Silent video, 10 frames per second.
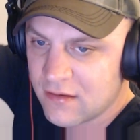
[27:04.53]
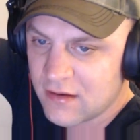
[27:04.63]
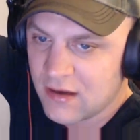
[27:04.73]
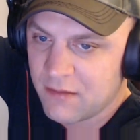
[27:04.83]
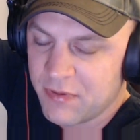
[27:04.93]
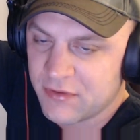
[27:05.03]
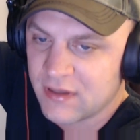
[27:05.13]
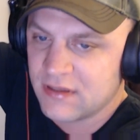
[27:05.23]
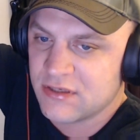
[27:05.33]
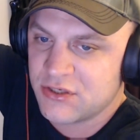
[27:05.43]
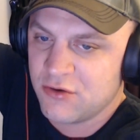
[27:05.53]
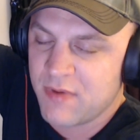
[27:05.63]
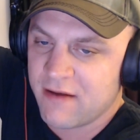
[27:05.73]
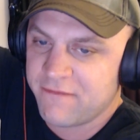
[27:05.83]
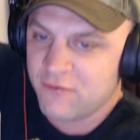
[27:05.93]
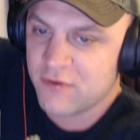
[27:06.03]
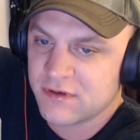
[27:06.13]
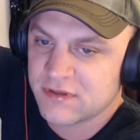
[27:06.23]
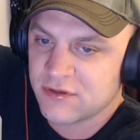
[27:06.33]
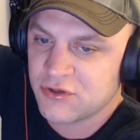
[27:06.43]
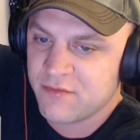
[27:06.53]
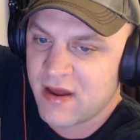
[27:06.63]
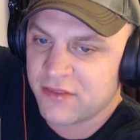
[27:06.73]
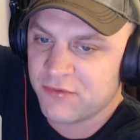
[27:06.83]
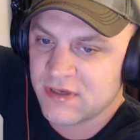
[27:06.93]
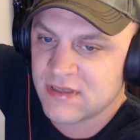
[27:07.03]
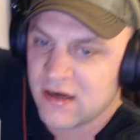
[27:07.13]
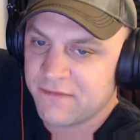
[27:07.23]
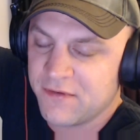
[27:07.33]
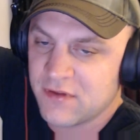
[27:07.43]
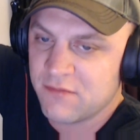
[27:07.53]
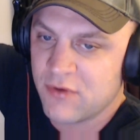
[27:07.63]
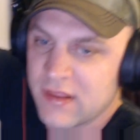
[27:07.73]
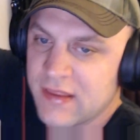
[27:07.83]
I built like these 2x4s, 2x3s, and then I filled them with